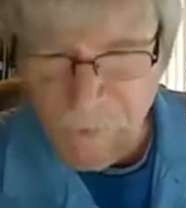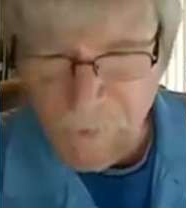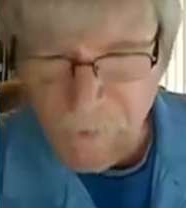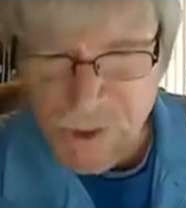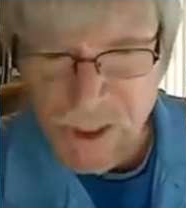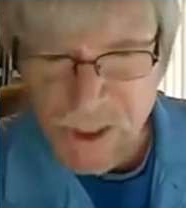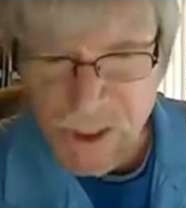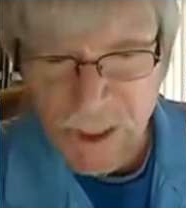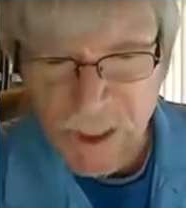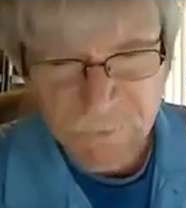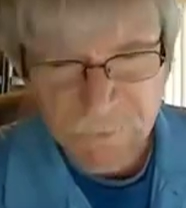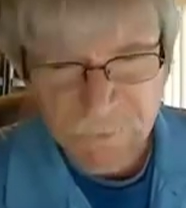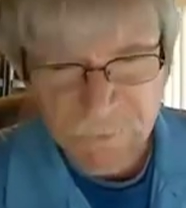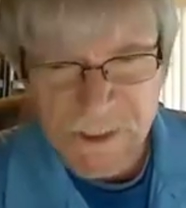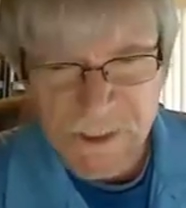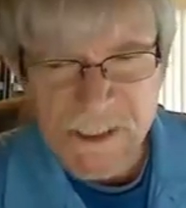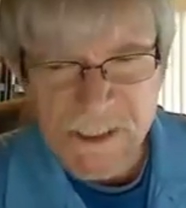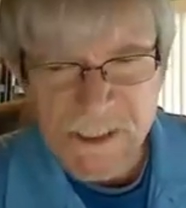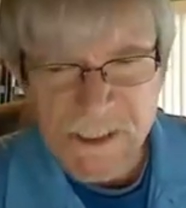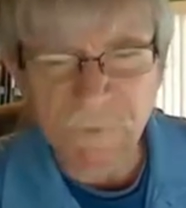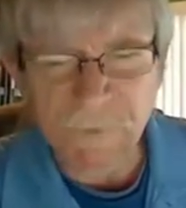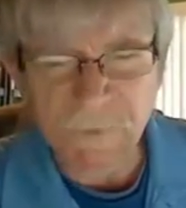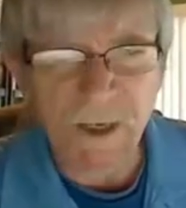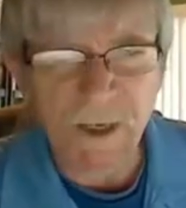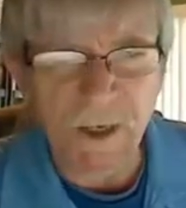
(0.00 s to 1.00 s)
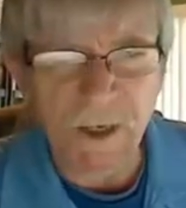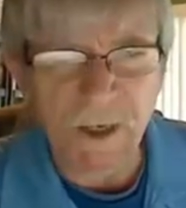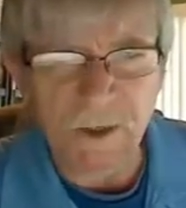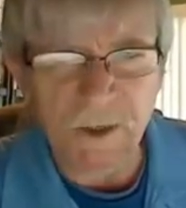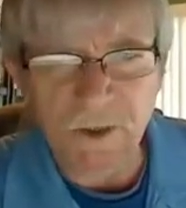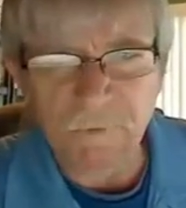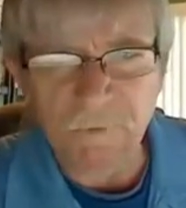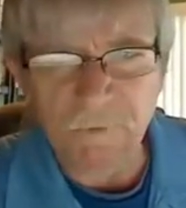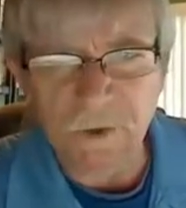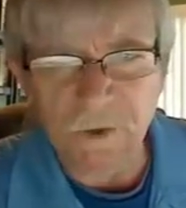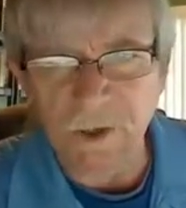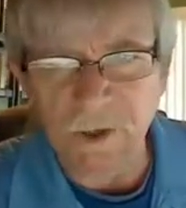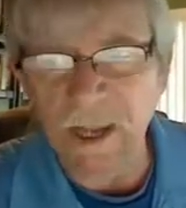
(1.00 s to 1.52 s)
but generally
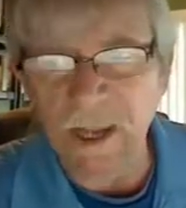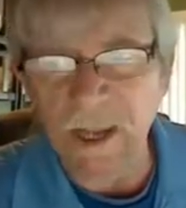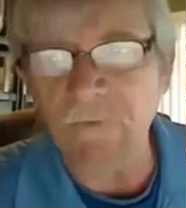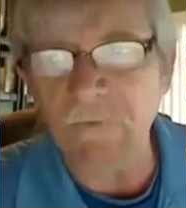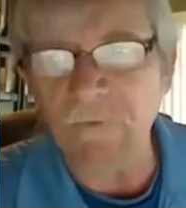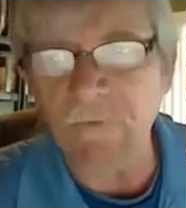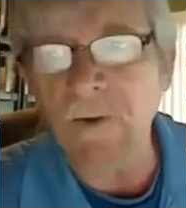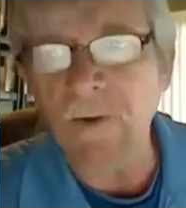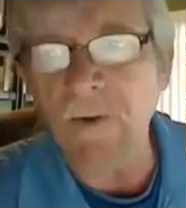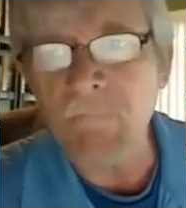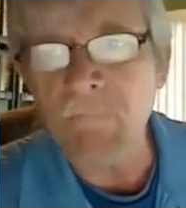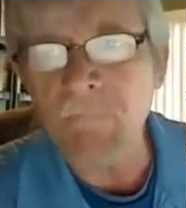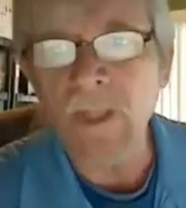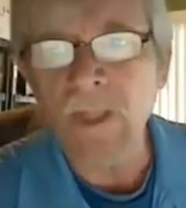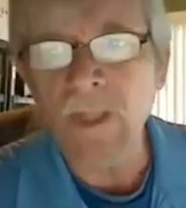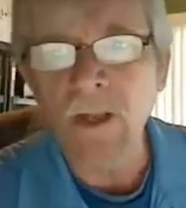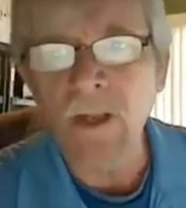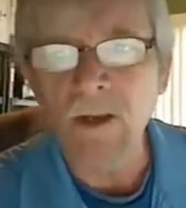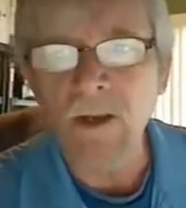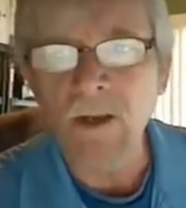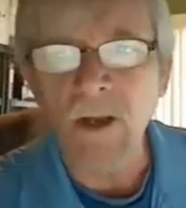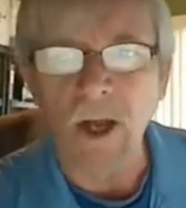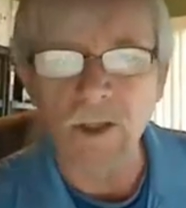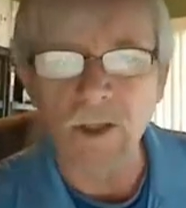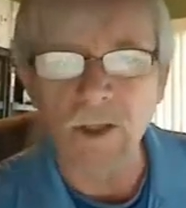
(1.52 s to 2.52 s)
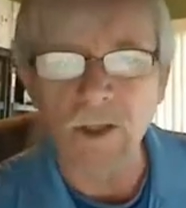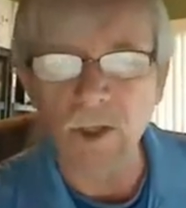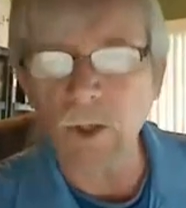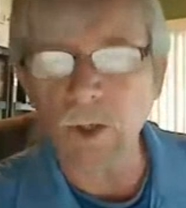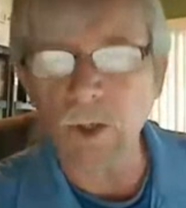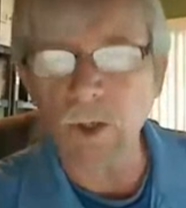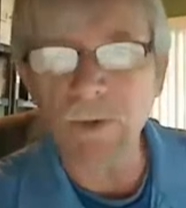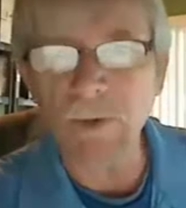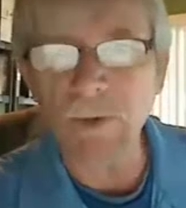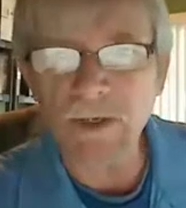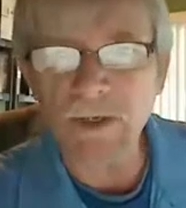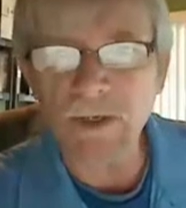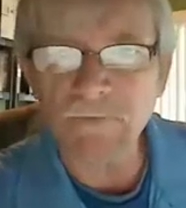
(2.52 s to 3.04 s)
speaking, you're going to have a
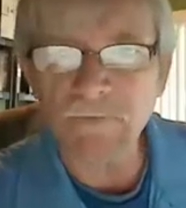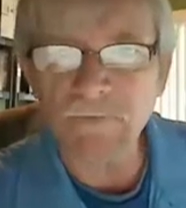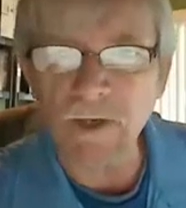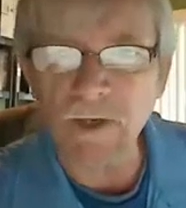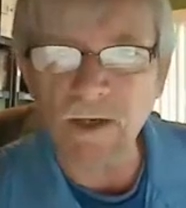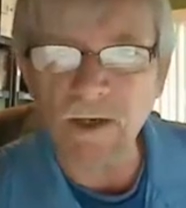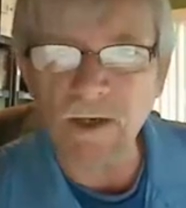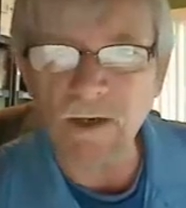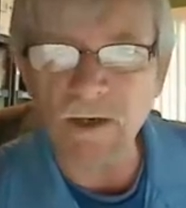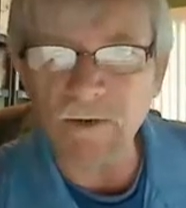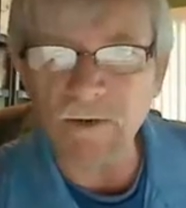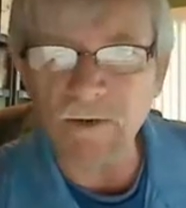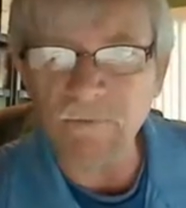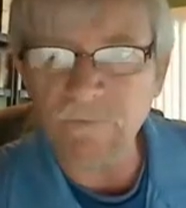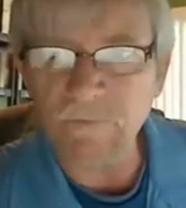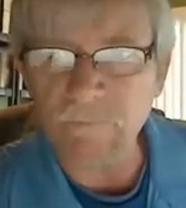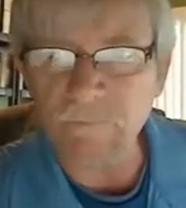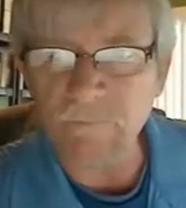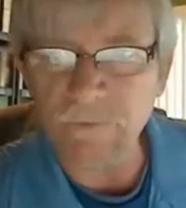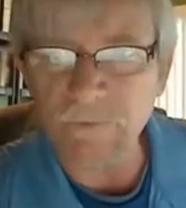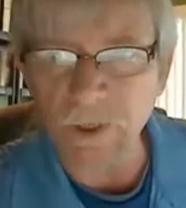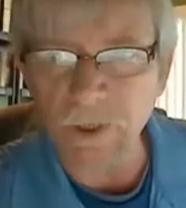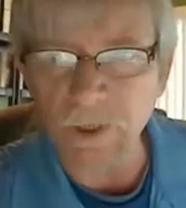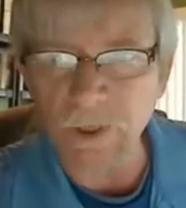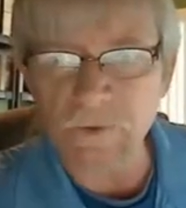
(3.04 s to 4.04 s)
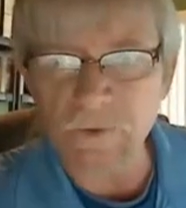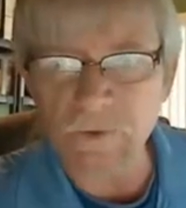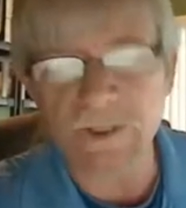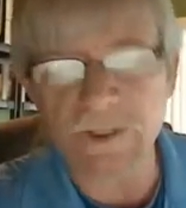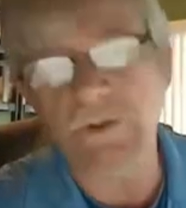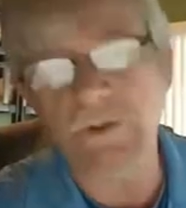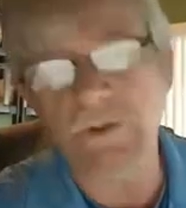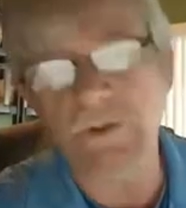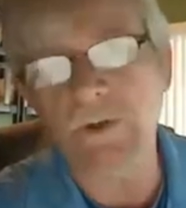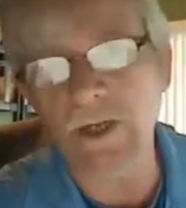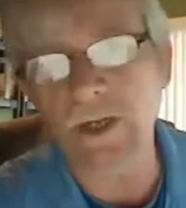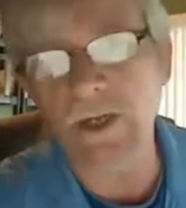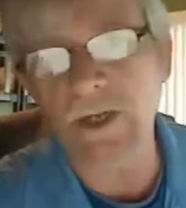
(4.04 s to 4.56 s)
little bit of
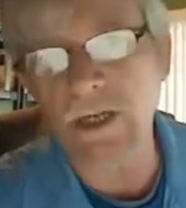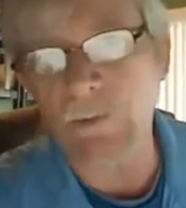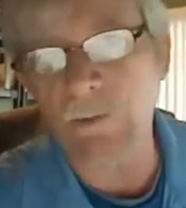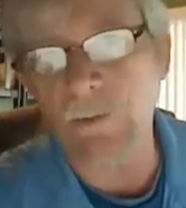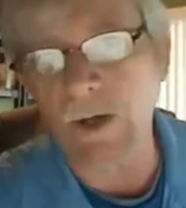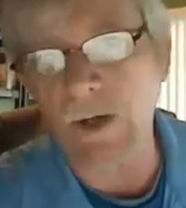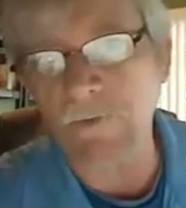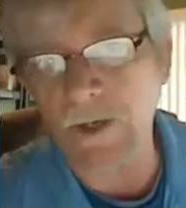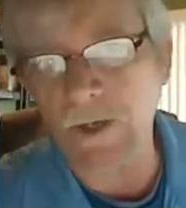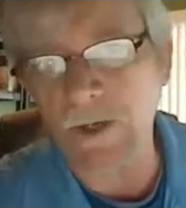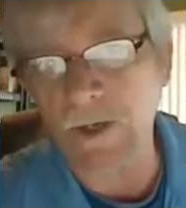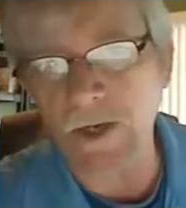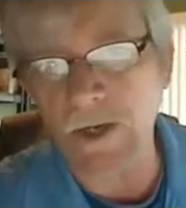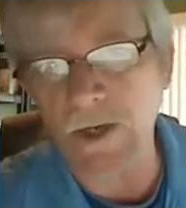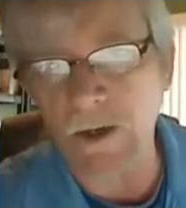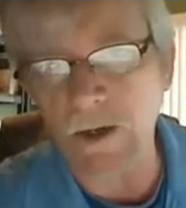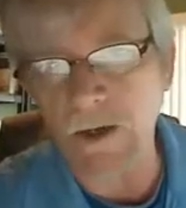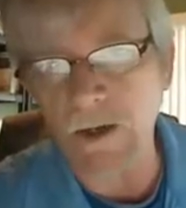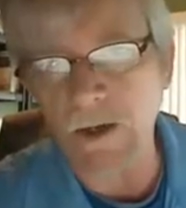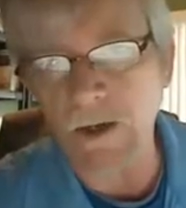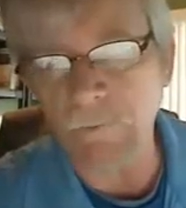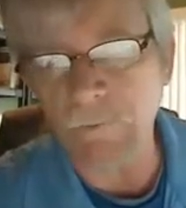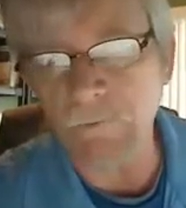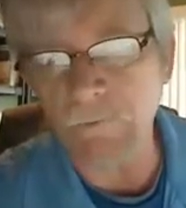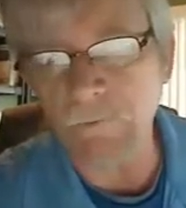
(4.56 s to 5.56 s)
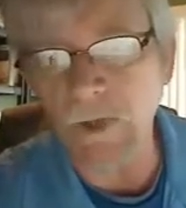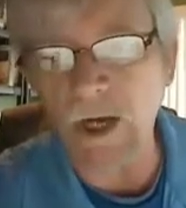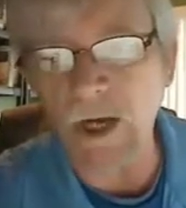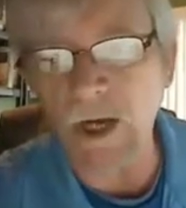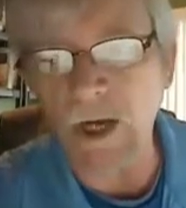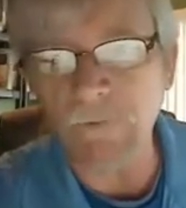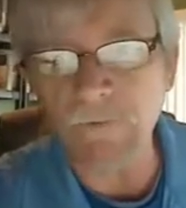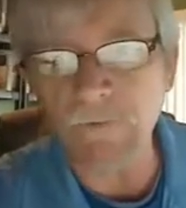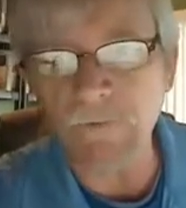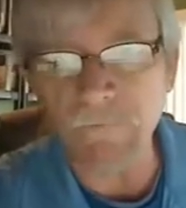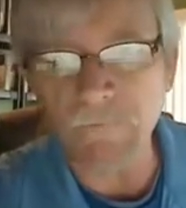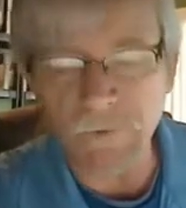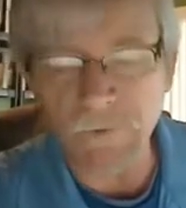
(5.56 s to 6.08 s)
notes that you can come off
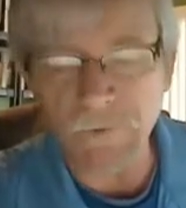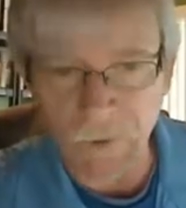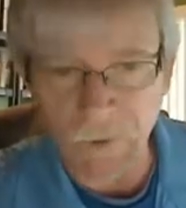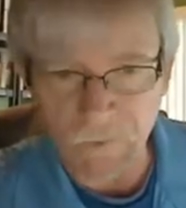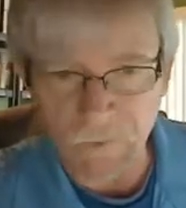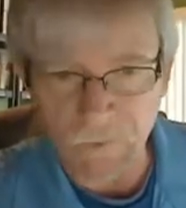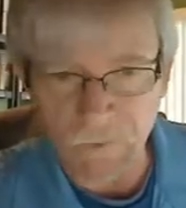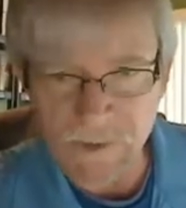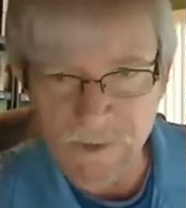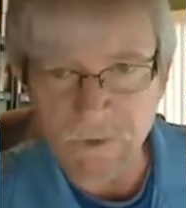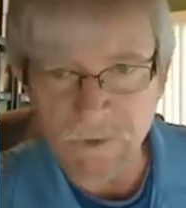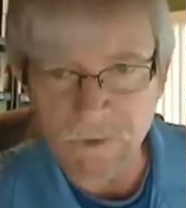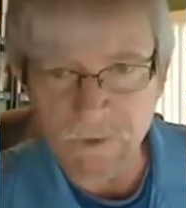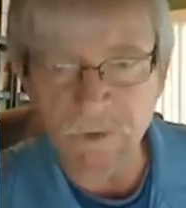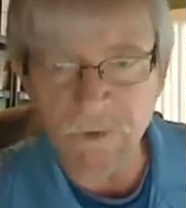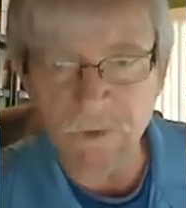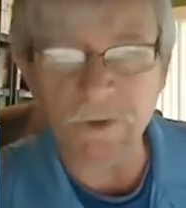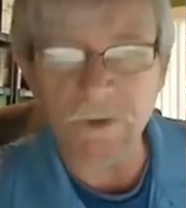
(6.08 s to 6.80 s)
of your notes.